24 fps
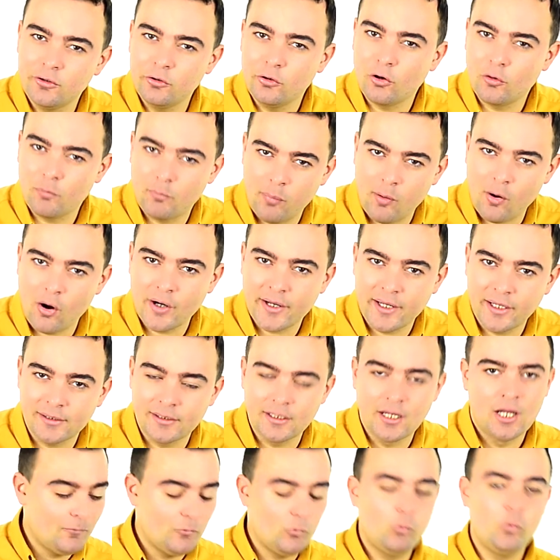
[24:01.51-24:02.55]
your
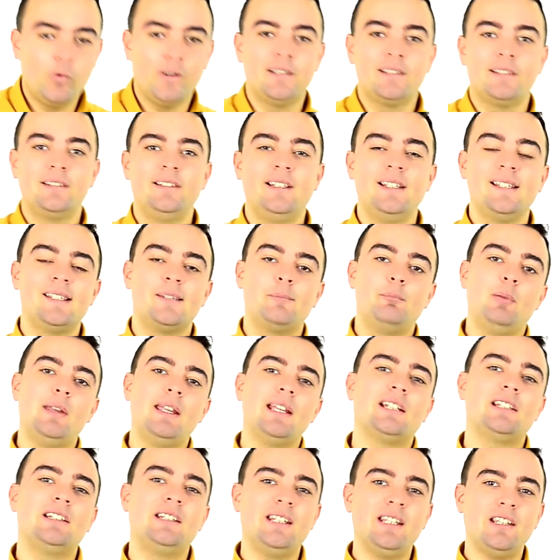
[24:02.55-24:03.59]
pocket? With this
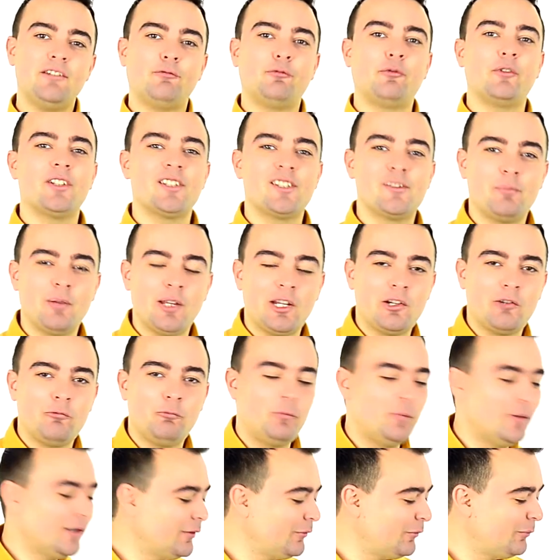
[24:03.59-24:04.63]
big difference,
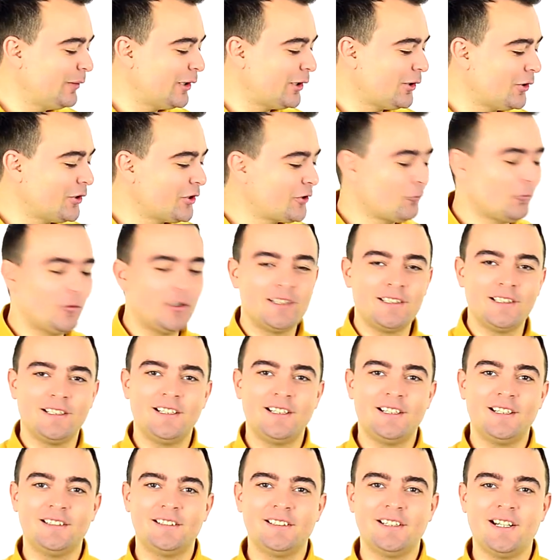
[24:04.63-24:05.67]
because with
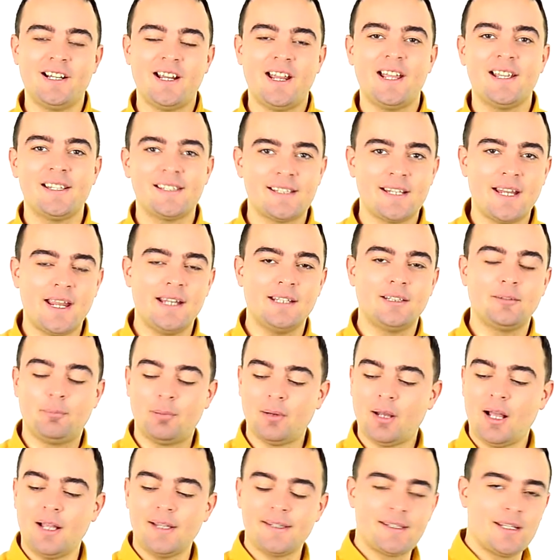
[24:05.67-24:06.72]
the S8
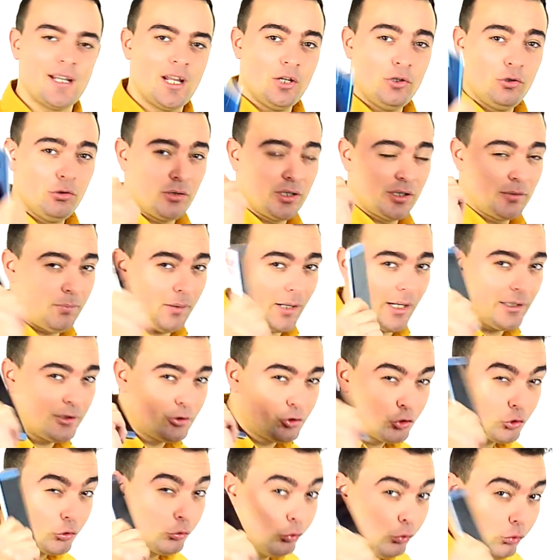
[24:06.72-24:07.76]
Plus you could buy
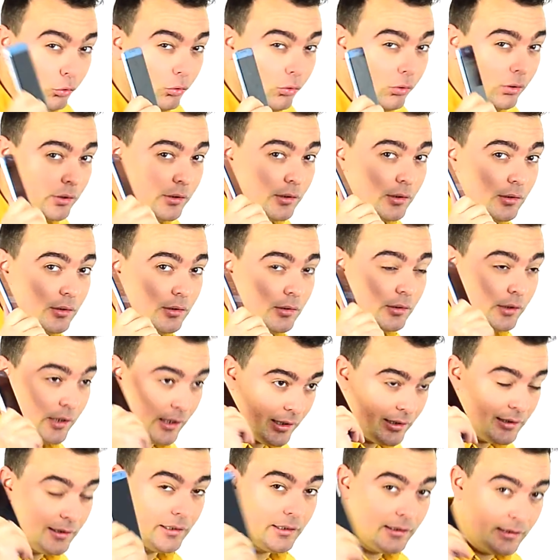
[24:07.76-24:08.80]
two,
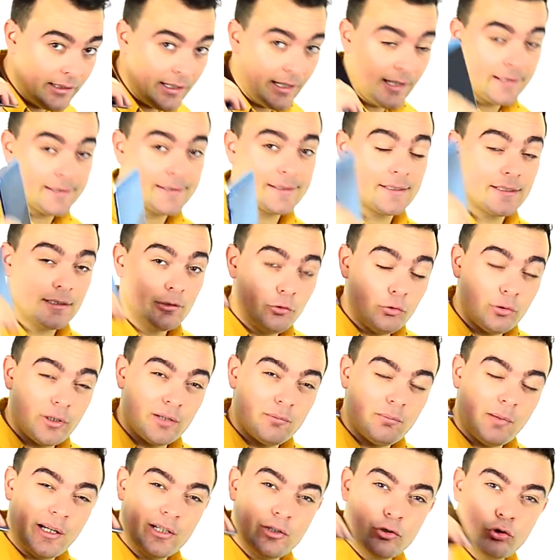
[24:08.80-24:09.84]
and yes, you
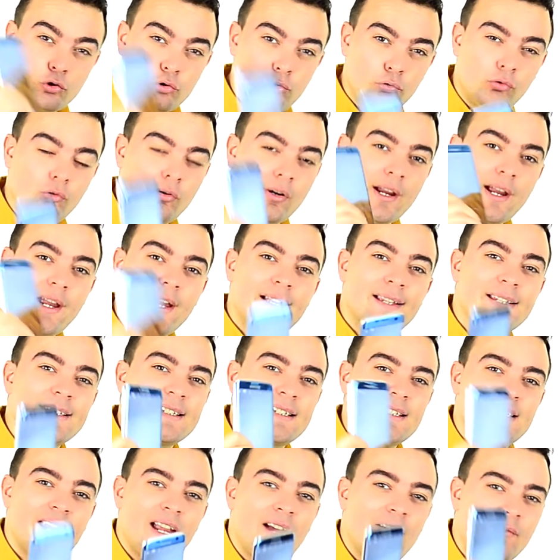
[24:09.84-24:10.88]
can buy two
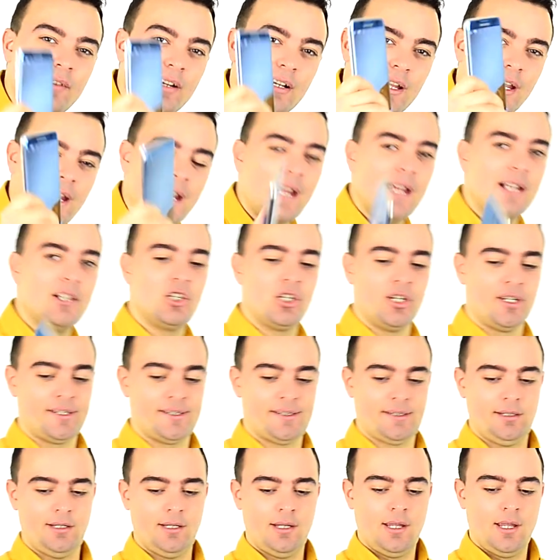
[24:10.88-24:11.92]
S7
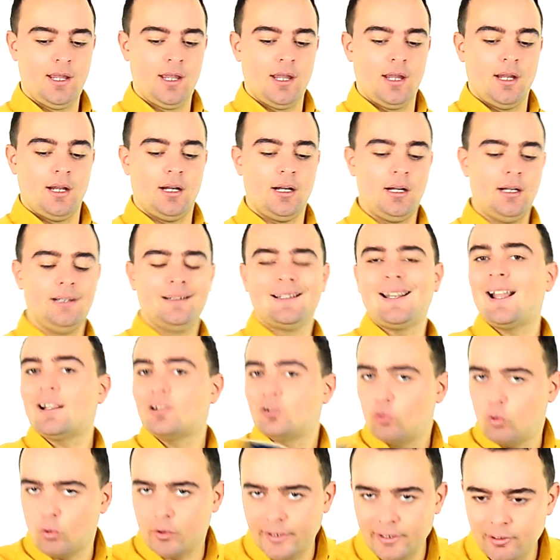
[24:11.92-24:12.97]
edges,
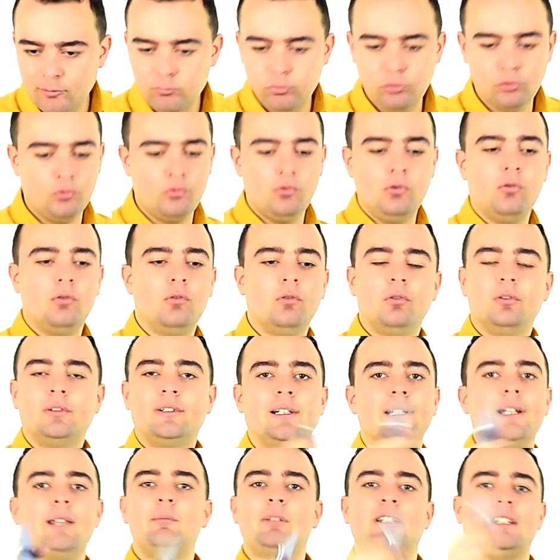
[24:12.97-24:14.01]
not coral blue,
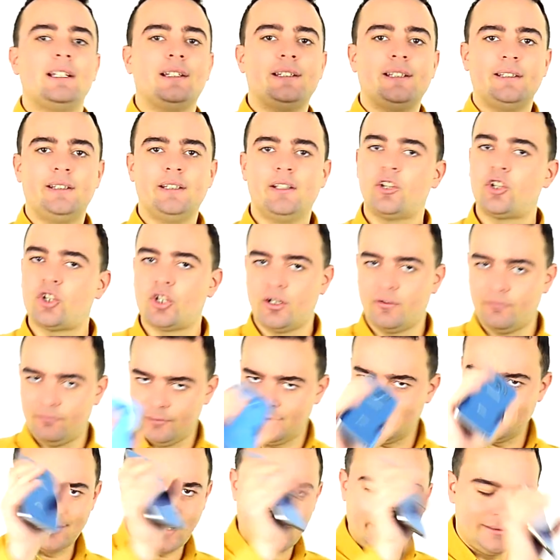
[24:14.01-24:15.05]
the limited edition
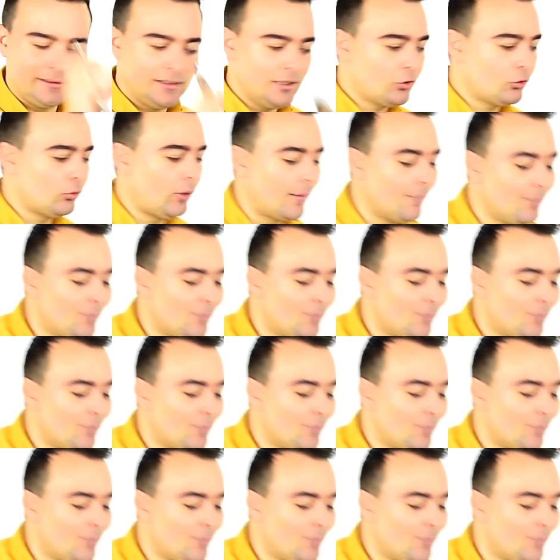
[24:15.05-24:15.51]
like this one,